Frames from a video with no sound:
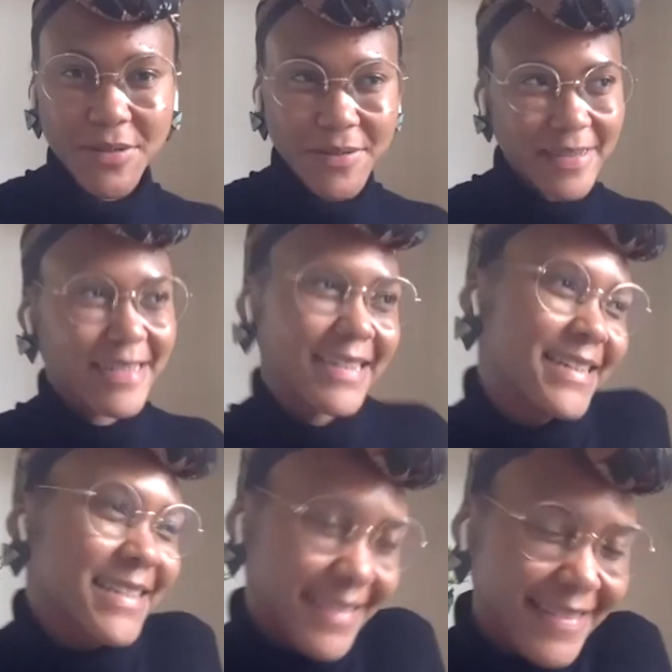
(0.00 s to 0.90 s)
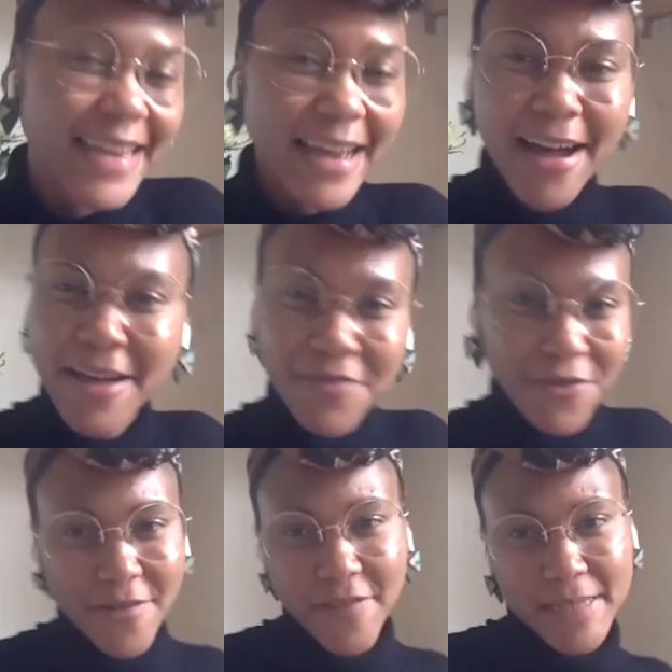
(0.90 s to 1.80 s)
too. Yeah, I have a
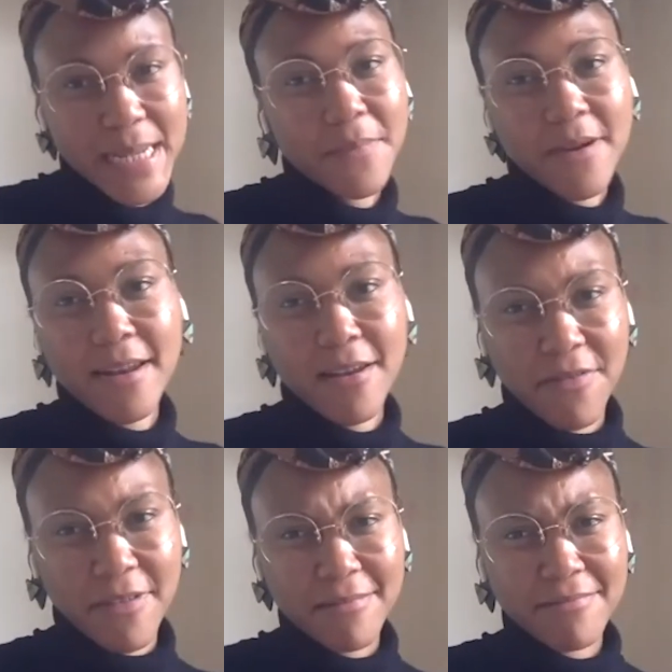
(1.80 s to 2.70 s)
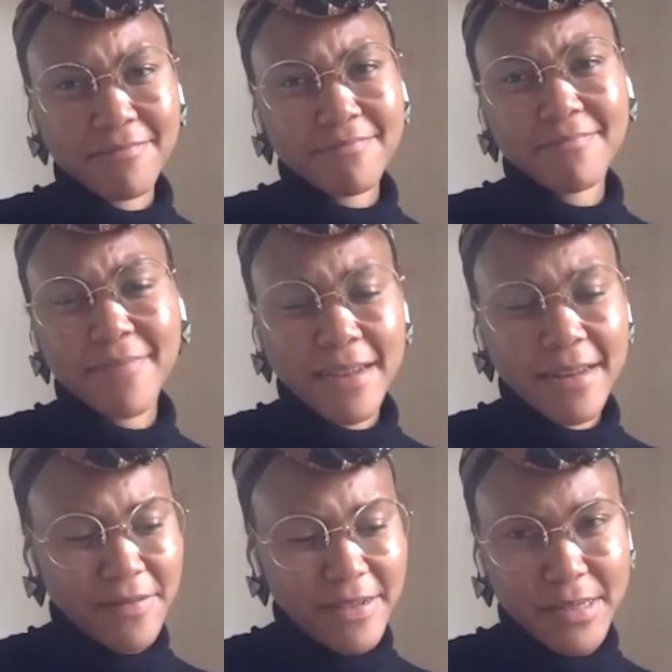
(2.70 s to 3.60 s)
graphic tablet. I love it. I
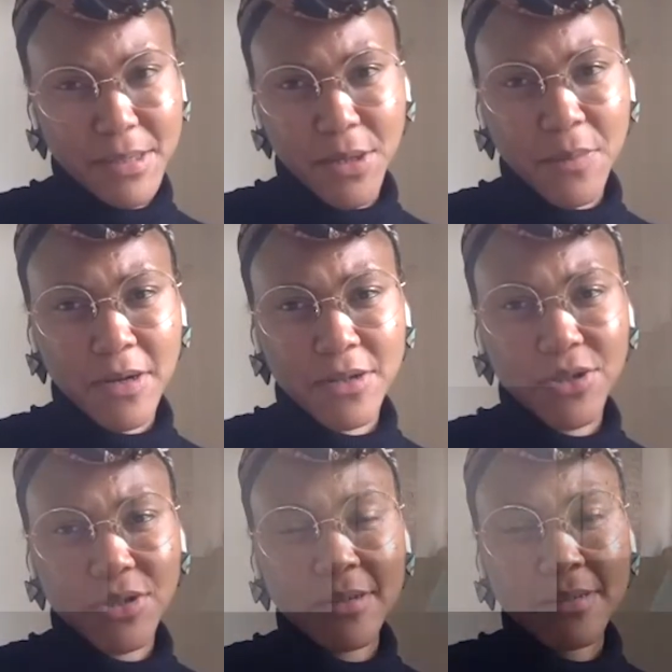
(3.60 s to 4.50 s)
love it so much.